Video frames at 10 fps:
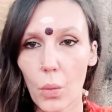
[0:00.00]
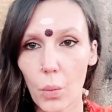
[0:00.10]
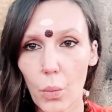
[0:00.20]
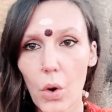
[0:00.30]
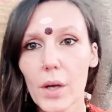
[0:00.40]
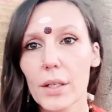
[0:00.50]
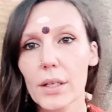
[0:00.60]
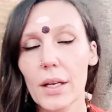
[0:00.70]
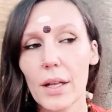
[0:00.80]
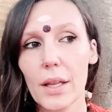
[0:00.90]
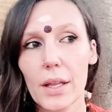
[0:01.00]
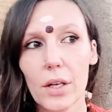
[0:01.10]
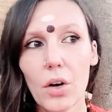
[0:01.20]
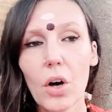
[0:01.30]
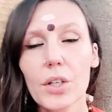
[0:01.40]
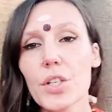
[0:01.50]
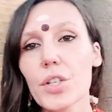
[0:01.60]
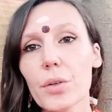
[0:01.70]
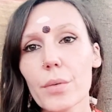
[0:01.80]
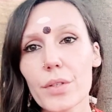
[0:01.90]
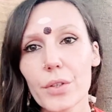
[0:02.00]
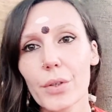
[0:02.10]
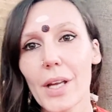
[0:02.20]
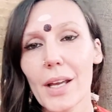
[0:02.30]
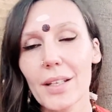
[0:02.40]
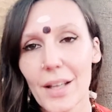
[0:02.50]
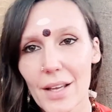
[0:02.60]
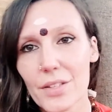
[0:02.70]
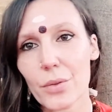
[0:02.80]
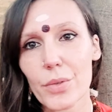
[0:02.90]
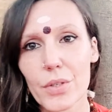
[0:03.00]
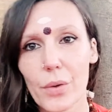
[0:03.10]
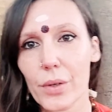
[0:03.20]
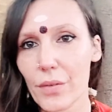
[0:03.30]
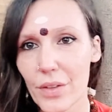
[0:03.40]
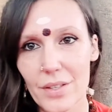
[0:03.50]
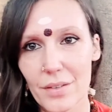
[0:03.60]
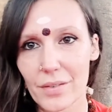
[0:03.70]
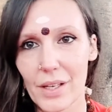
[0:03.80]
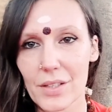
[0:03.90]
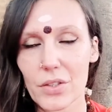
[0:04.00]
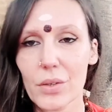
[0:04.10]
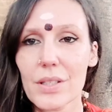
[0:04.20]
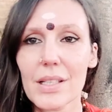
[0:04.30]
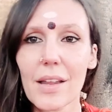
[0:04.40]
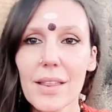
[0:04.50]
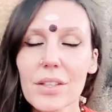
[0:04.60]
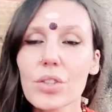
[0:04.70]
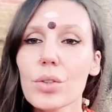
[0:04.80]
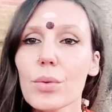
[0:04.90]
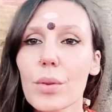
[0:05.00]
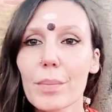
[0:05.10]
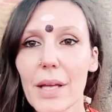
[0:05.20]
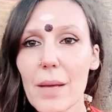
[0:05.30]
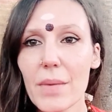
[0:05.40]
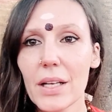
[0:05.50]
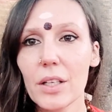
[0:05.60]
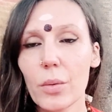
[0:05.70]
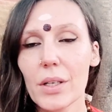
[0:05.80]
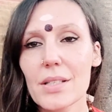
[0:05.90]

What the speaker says: what cognition was created as a result of this event. So it's nothing to do with blaming anyone.